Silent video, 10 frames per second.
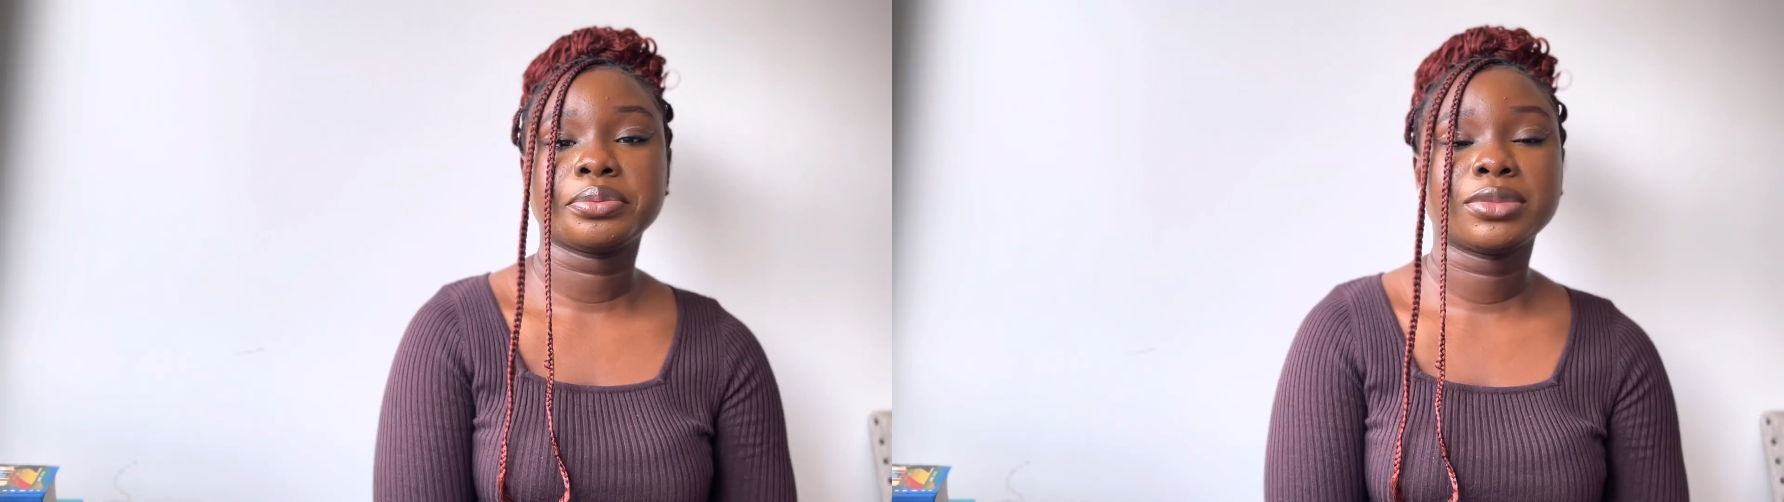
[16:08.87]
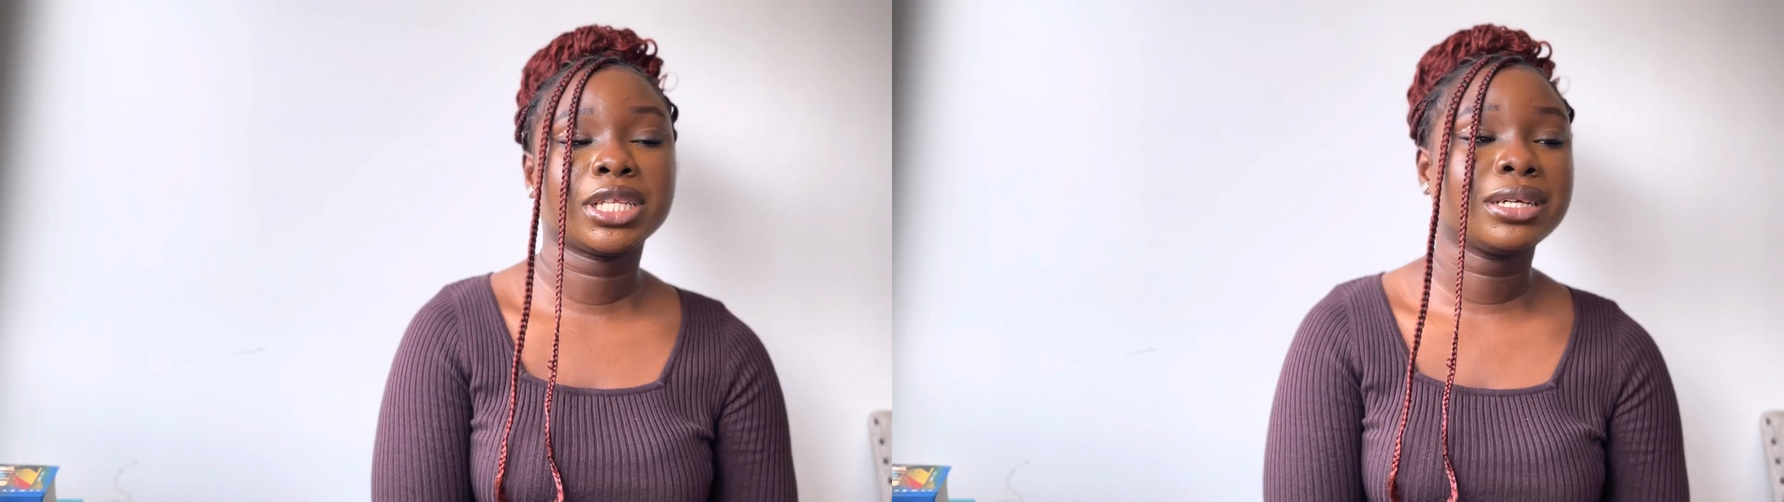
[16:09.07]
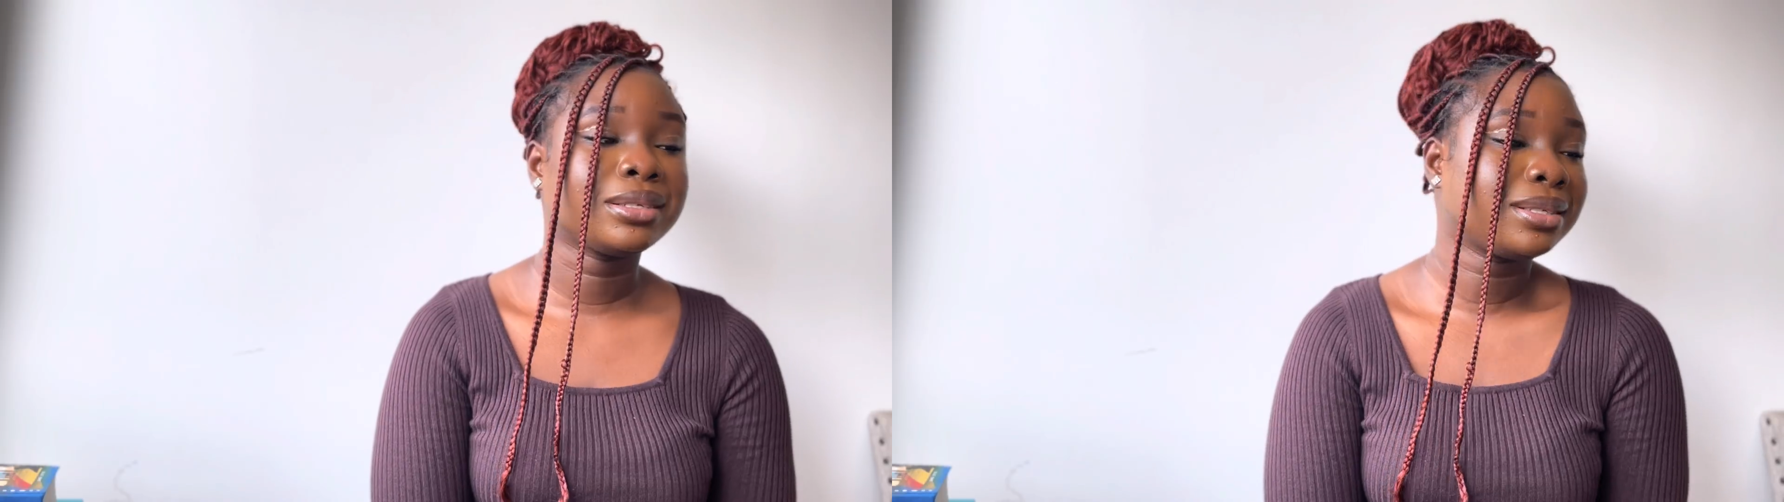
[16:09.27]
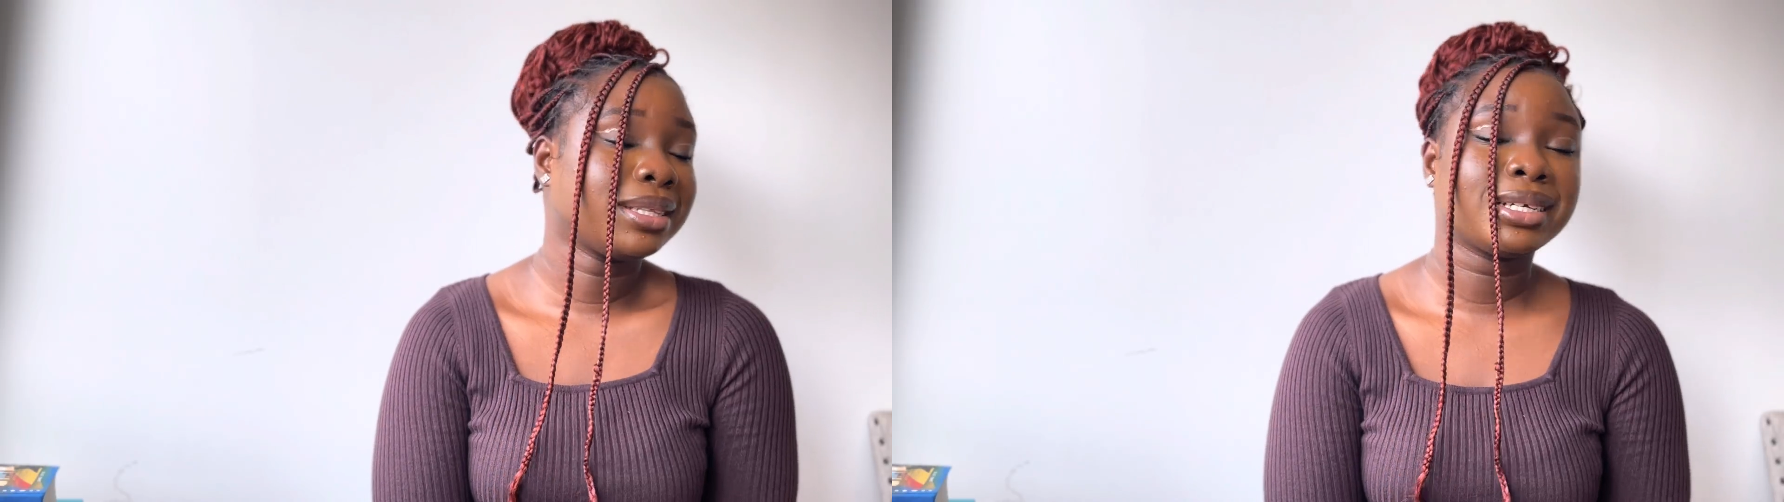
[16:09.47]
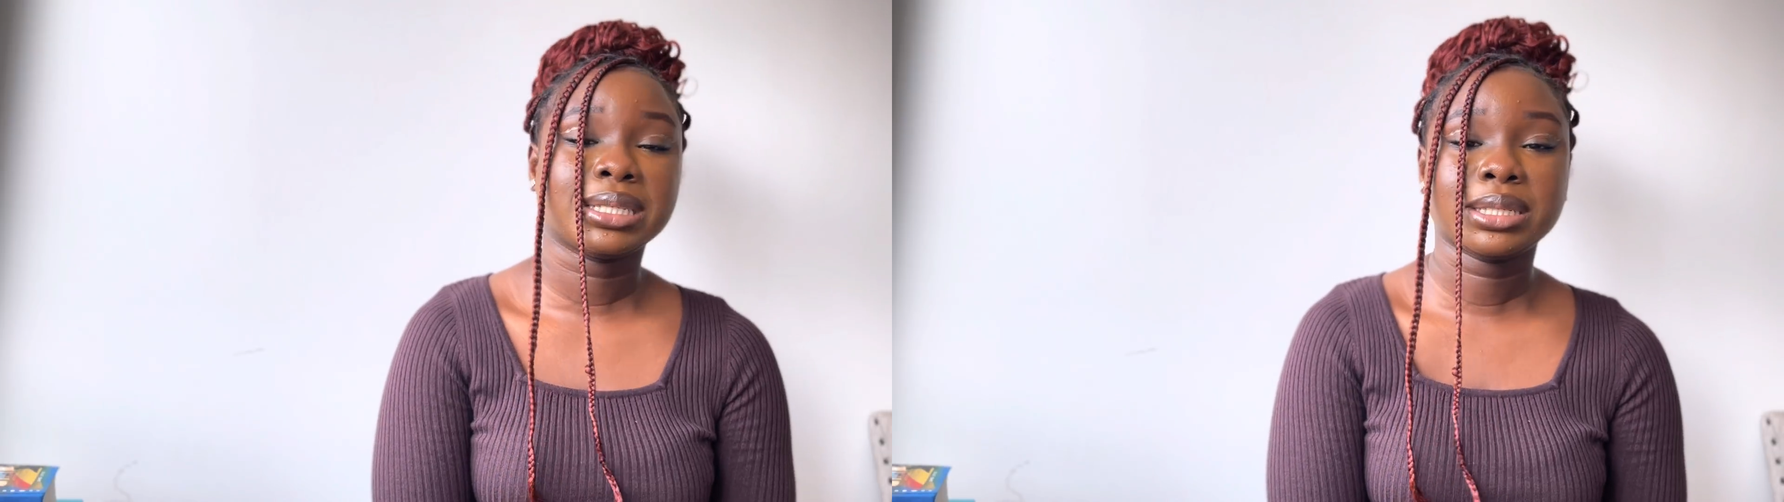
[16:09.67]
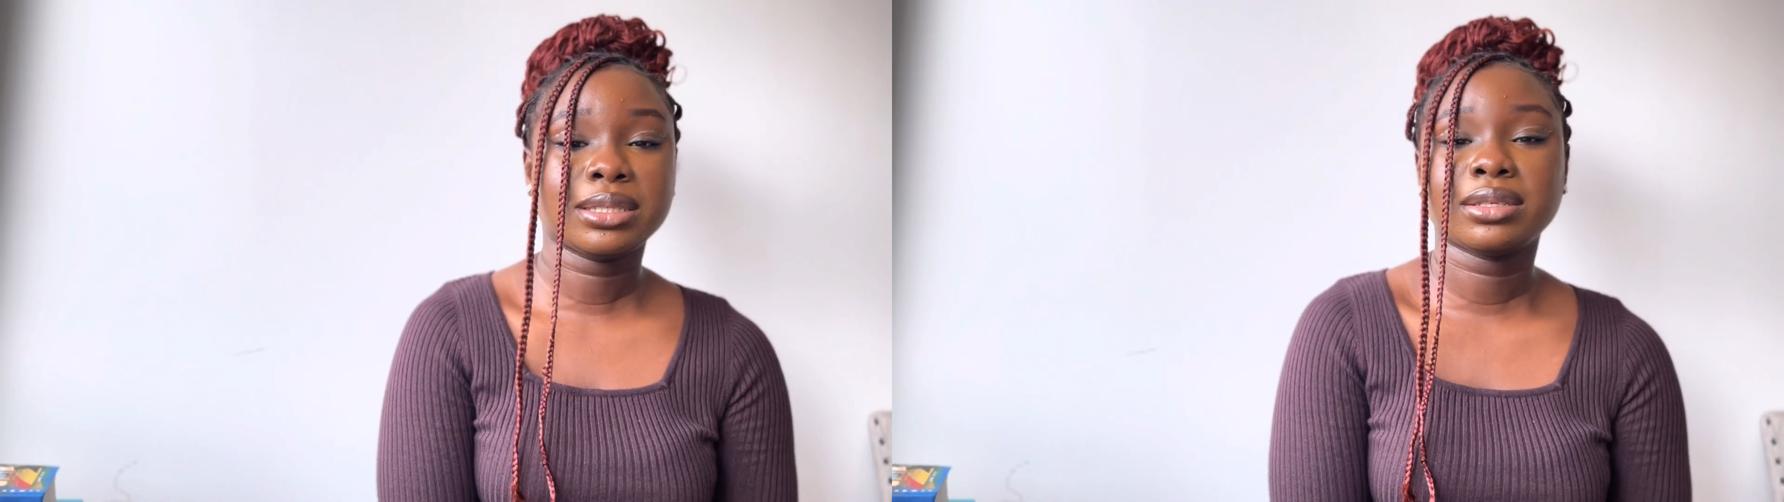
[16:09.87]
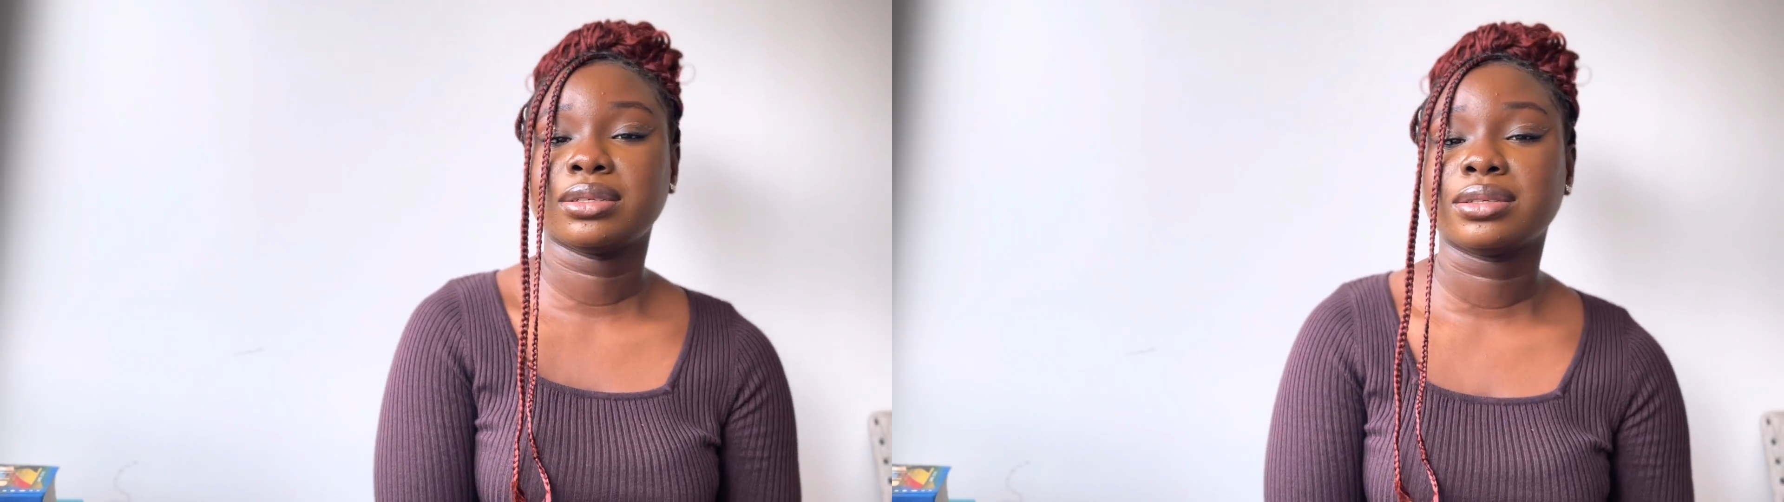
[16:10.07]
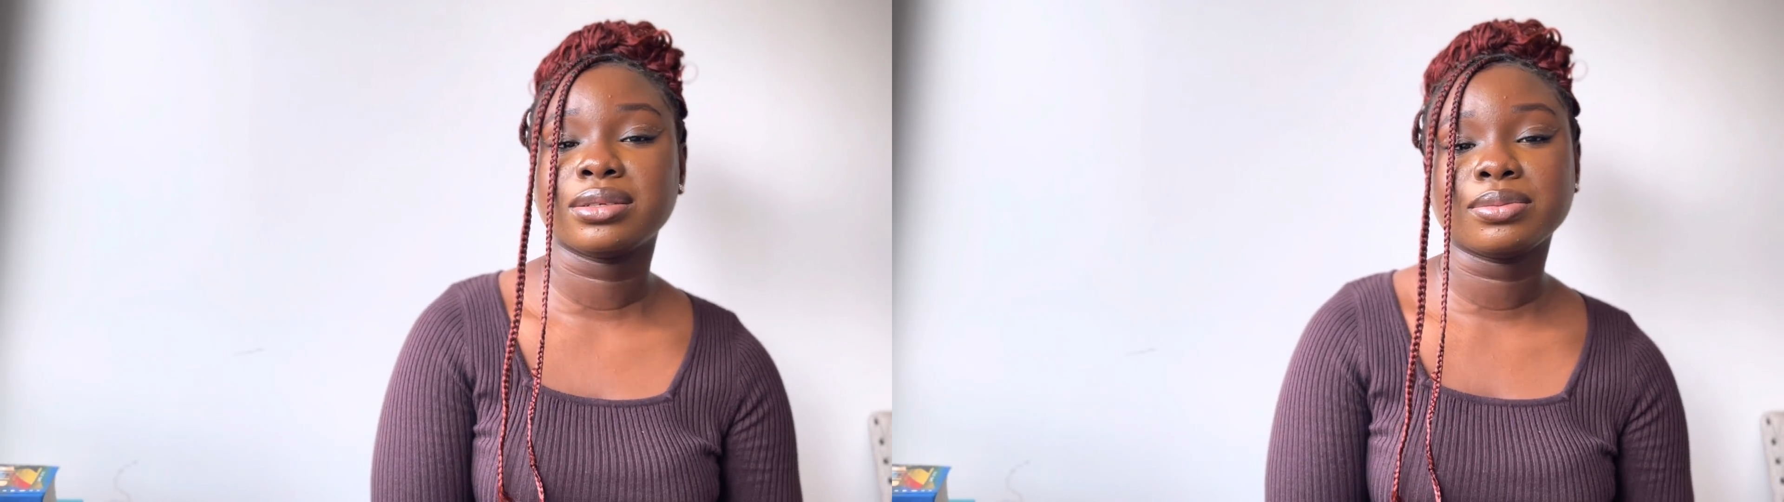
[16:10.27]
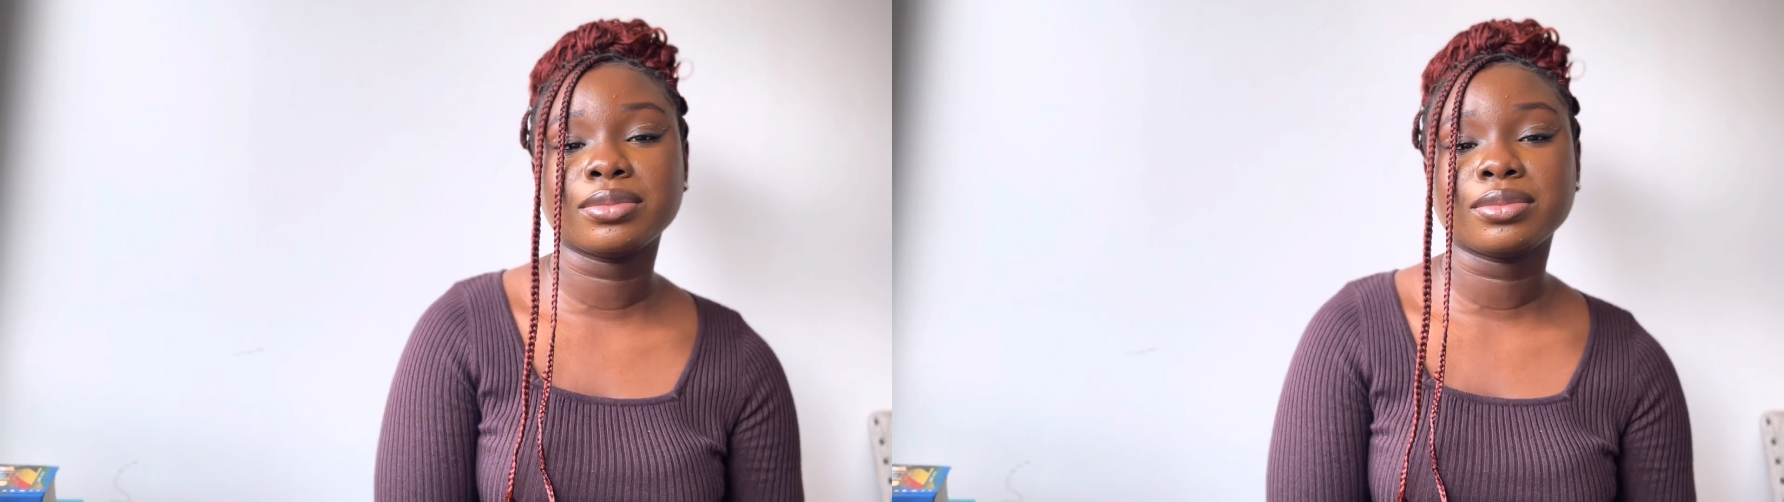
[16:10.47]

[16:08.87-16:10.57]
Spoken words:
That's just it.